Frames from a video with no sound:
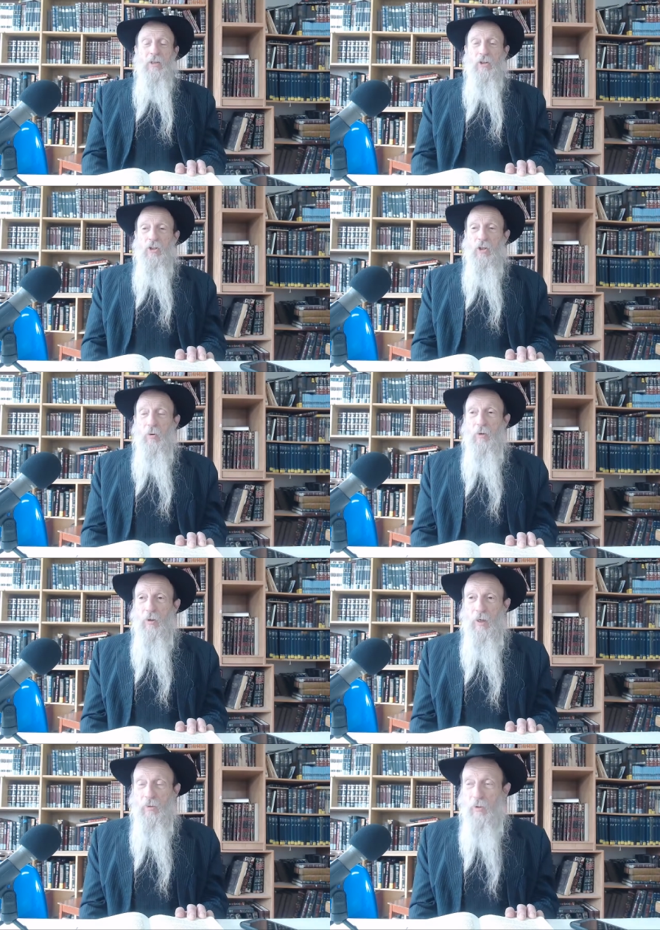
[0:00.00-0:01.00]
just go and
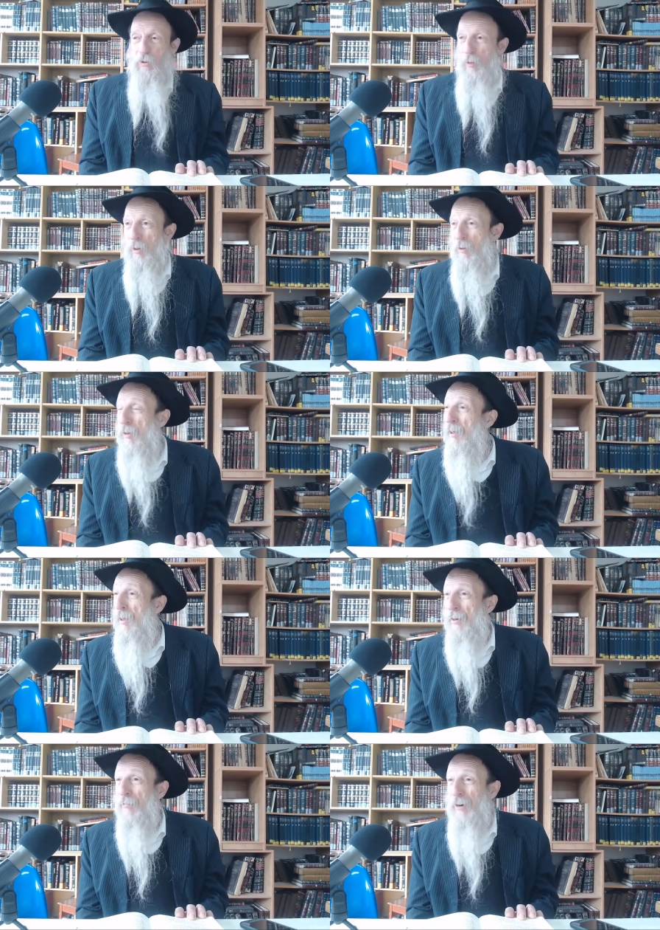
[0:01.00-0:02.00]
talk, look around,
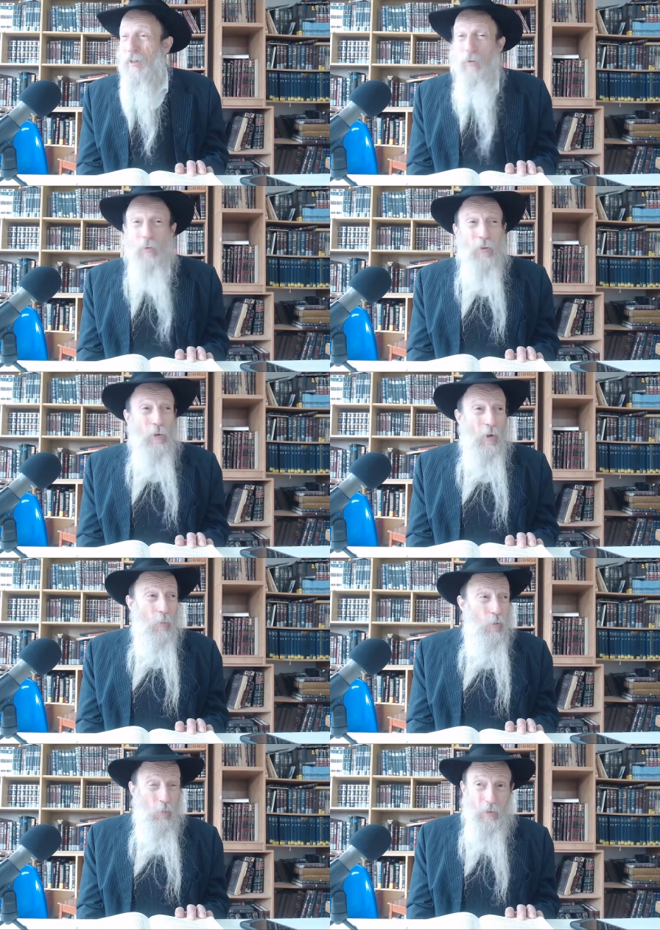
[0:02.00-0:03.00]
and find who he thought
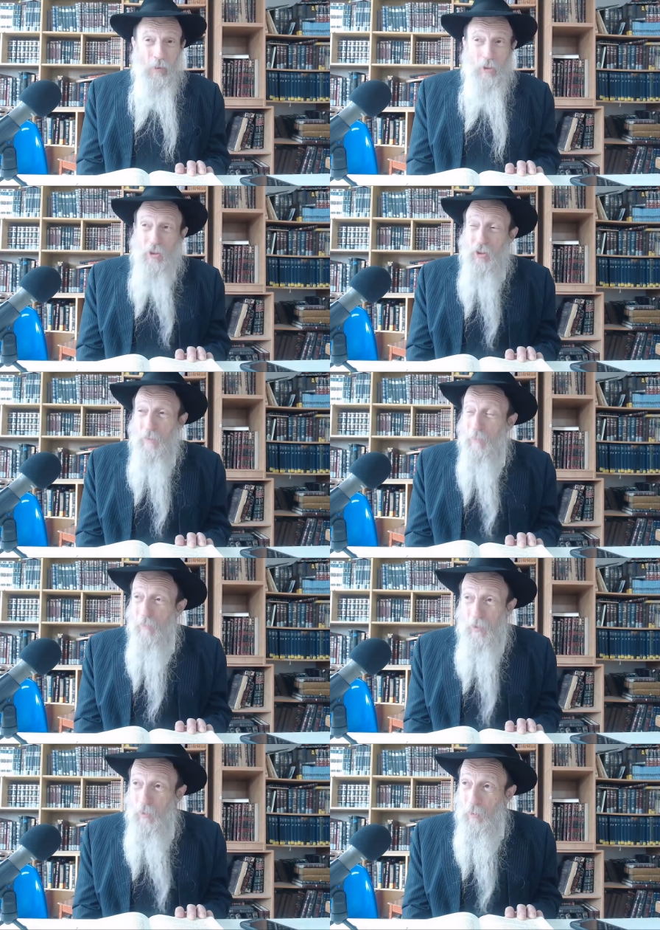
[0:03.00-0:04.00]
was religious,
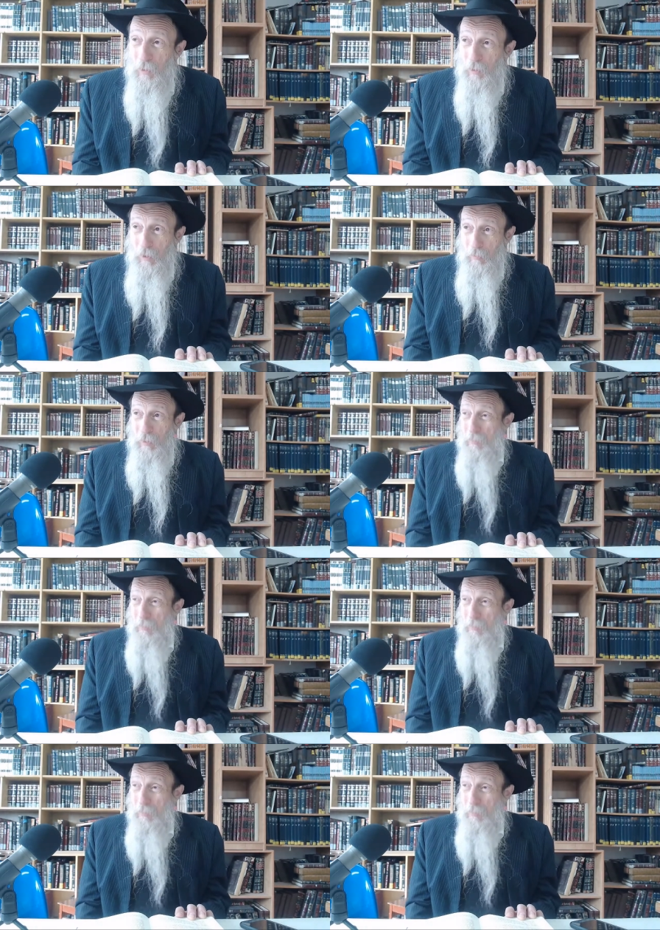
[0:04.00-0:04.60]
who he thought might